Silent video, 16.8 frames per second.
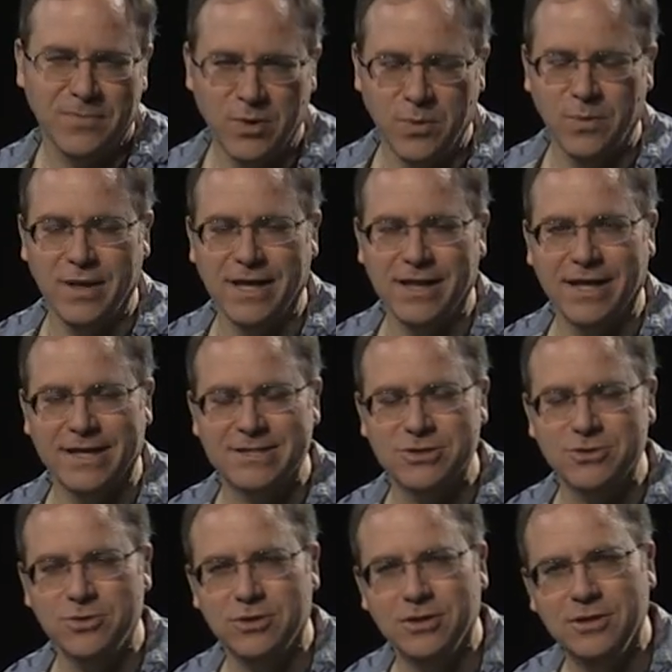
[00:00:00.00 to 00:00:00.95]
Well, I like
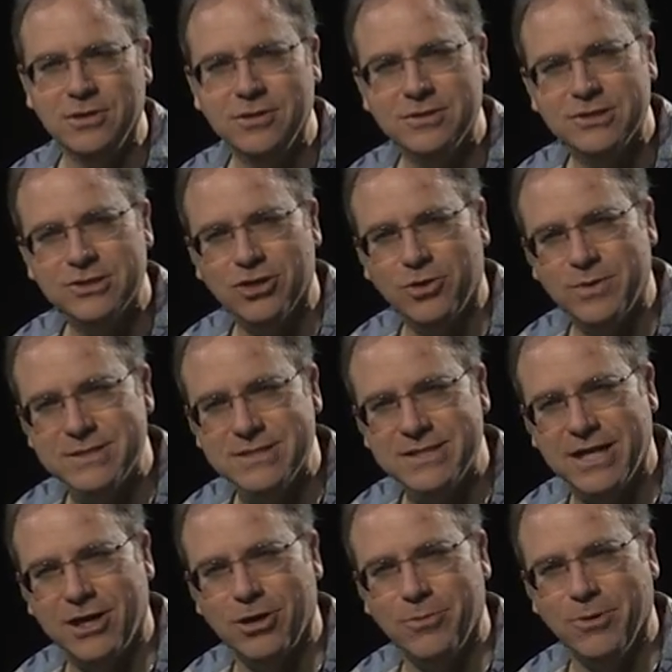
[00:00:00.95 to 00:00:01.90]
school, so it wasn't
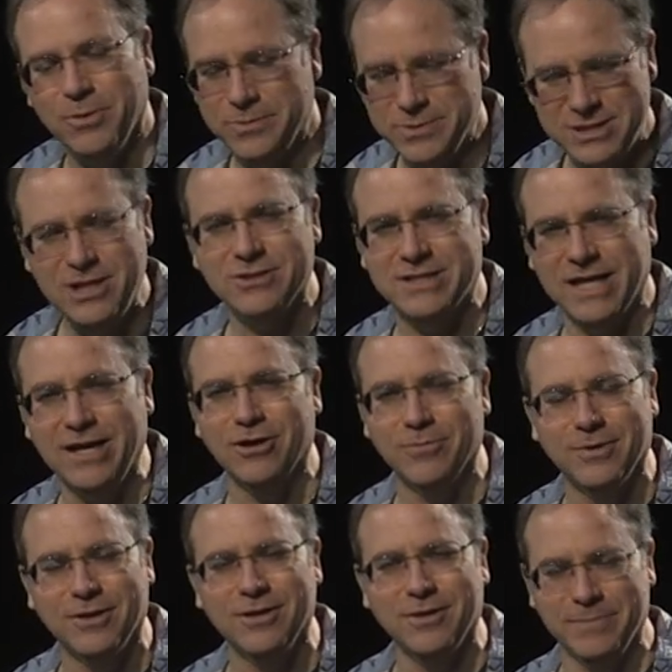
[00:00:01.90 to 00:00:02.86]
terrible. It was still
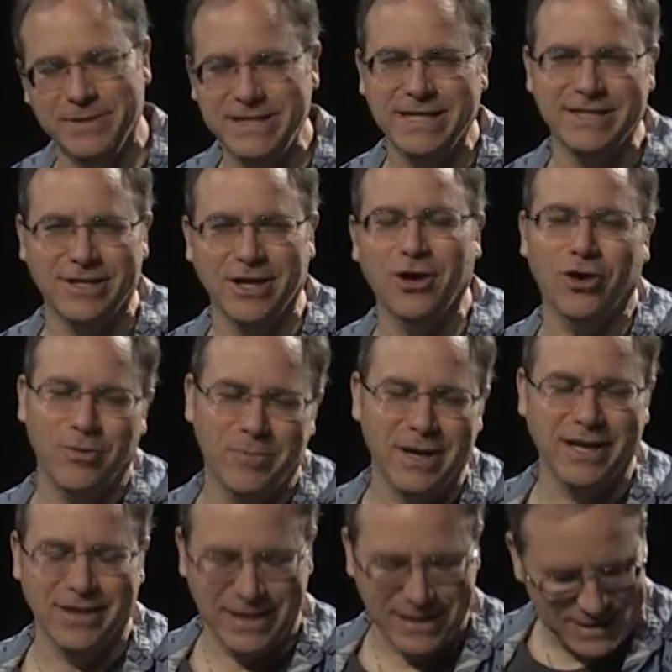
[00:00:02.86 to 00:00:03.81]
terrible. I mean, you had to go, but
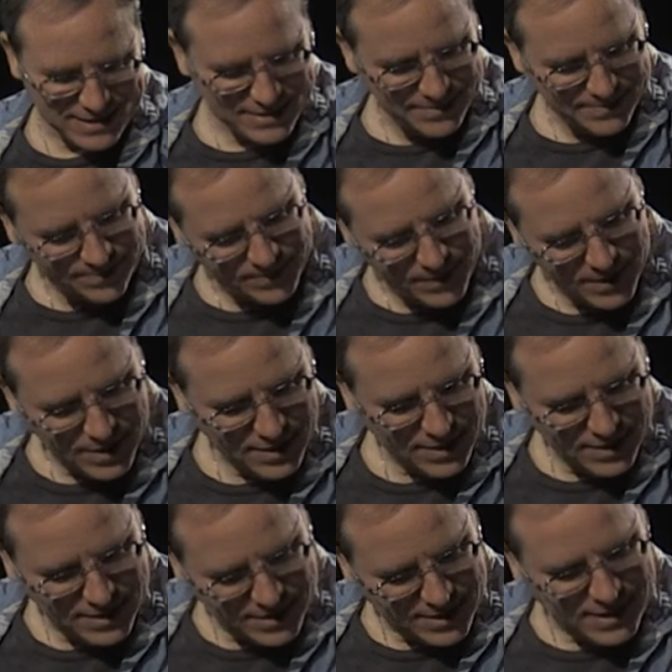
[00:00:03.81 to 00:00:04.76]
I liked
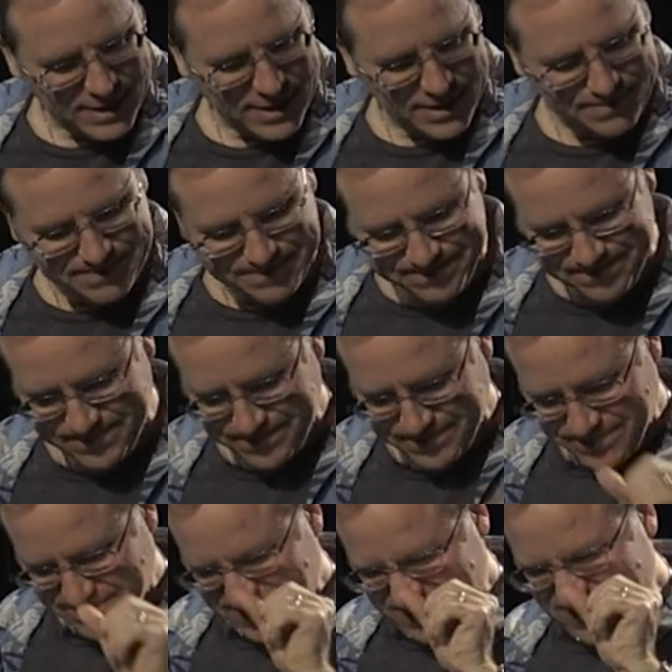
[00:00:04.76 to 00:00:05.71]
it.
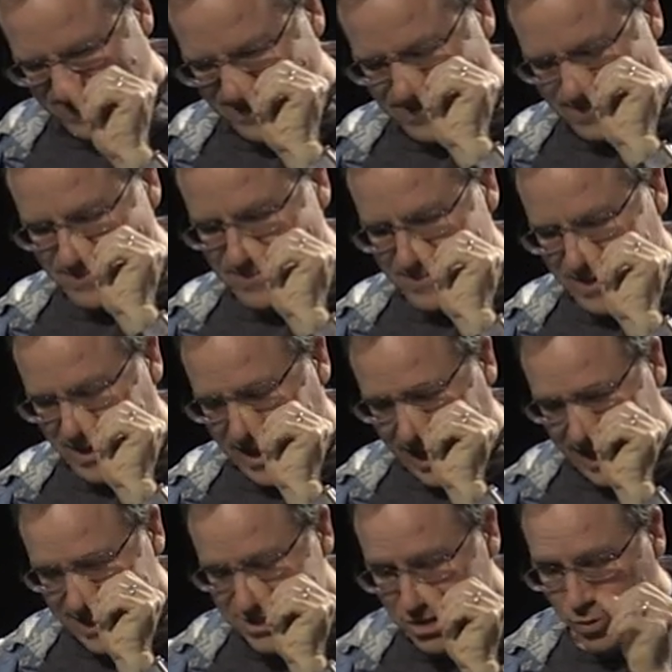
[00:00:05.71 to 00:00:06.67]

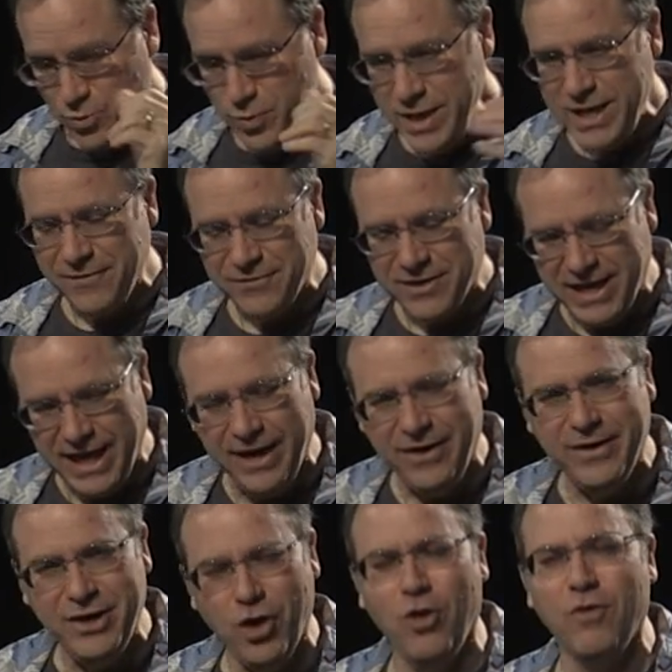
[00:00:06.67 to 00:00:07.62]
And so we have
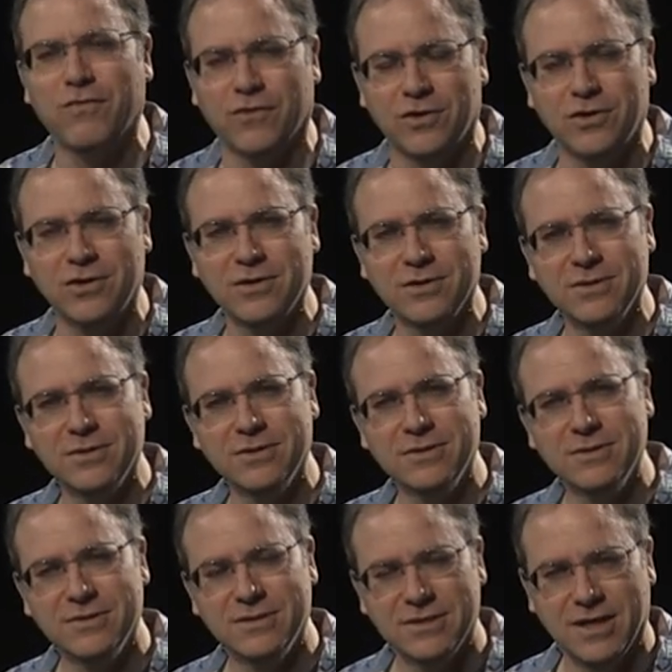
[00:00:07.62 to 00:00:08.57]
carried over
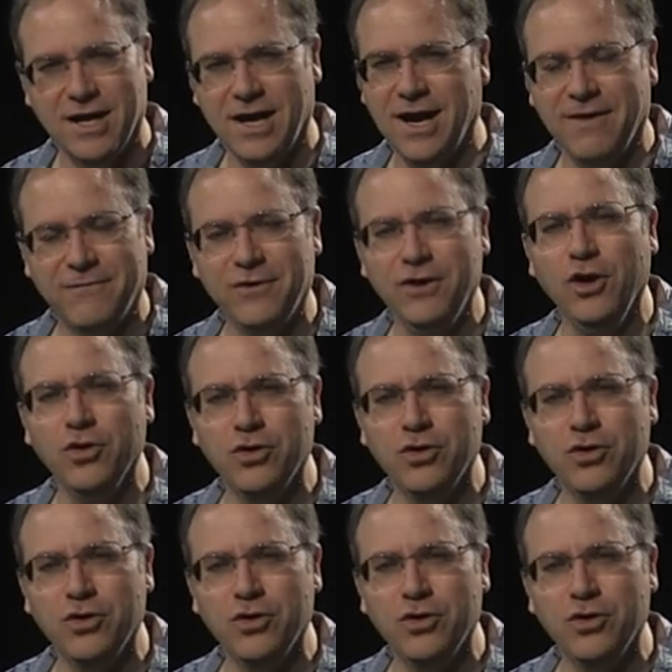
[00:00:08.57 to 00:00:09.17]
for no